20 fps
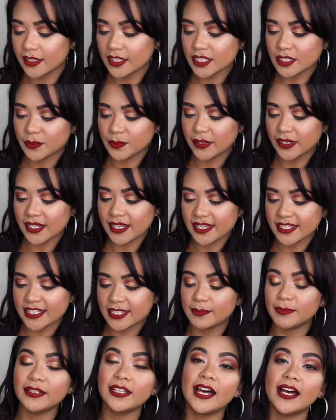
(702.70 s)
This one is
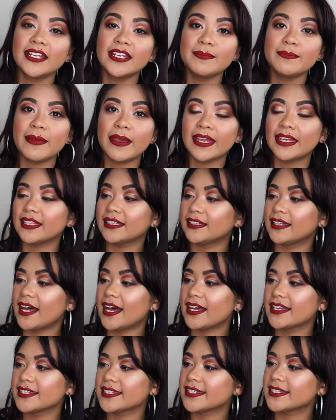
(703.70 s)
the Milani Make It
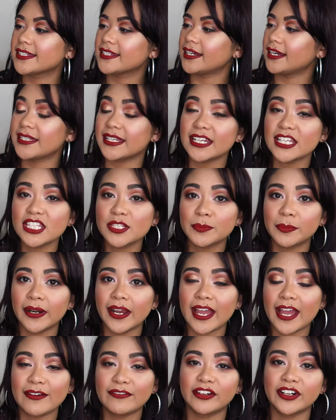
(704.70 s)
Last Setting
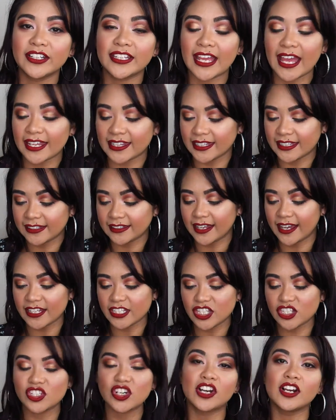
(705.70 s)
Spray. I've heard Kathleen
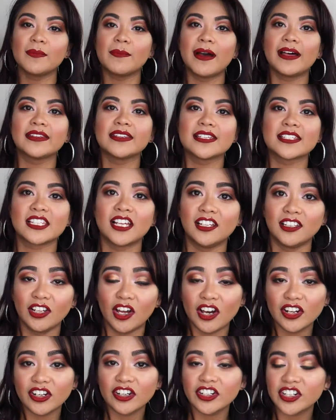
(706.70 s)
Lights talk about this a
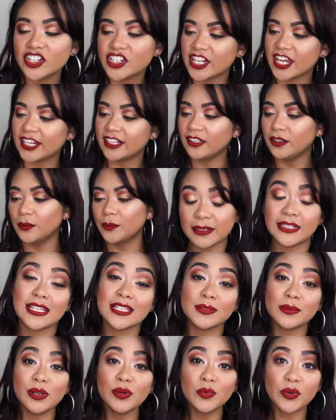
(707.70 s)
lot on her channel, but
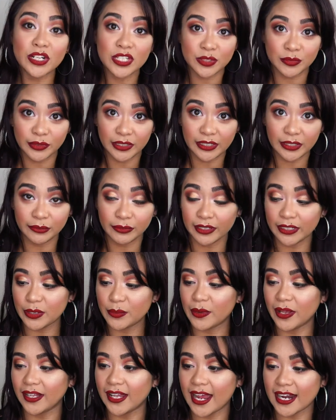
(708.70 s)
this one works really, really
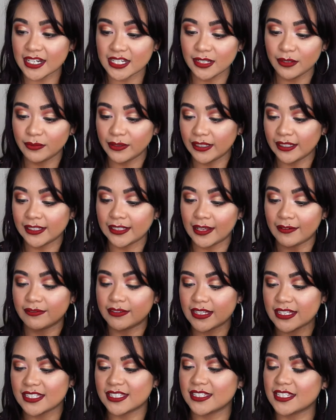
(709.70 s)
well. I actually really love
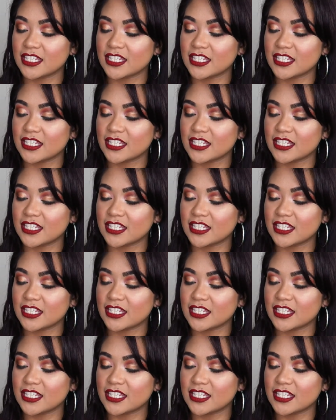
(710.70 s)
this.